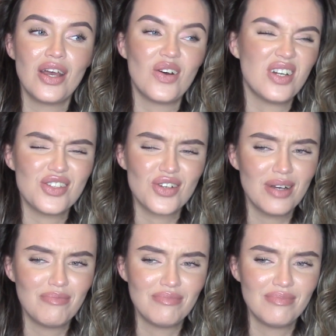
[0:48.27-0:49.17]
on
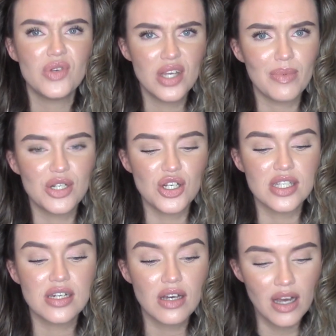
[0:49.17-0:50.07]
Instagram. You get my
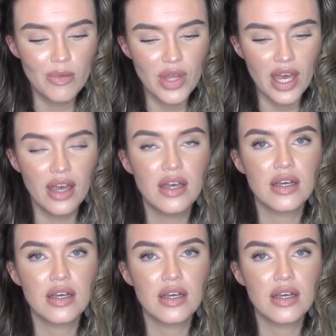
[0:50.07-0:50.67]
gist. I'm there.